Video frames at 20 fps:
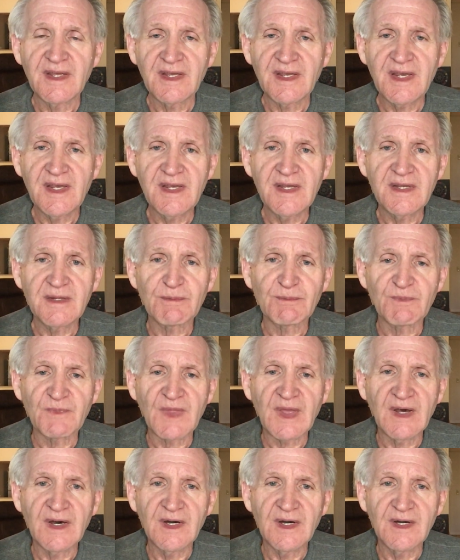he,
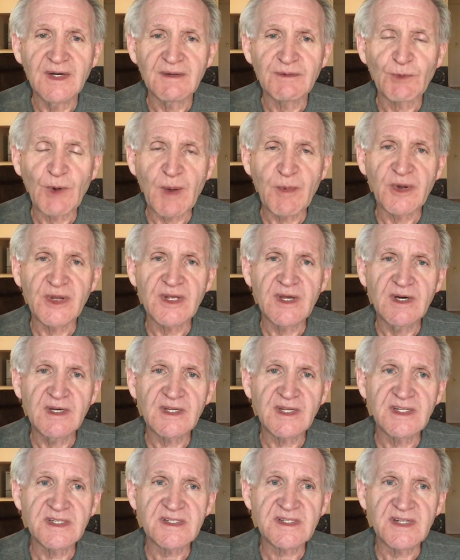uh, Robert
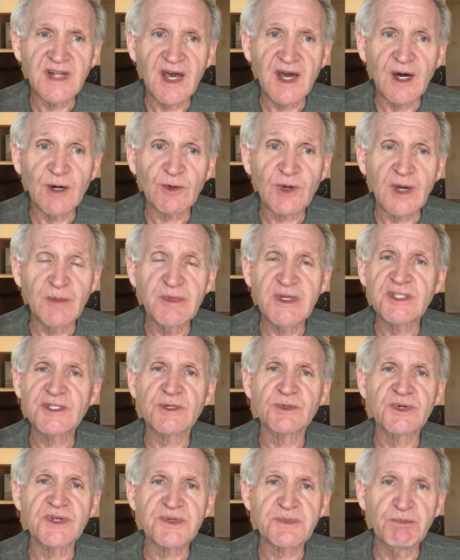Young, has now come
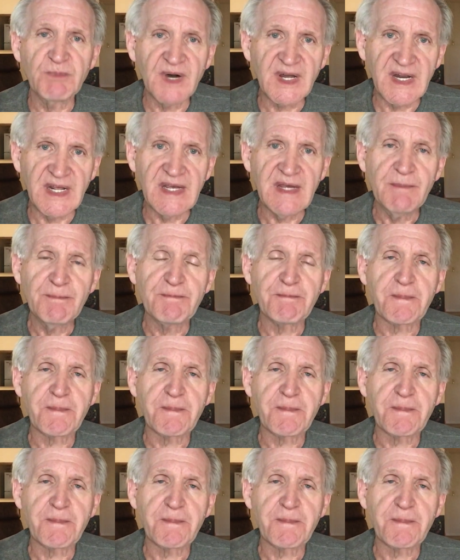into his money,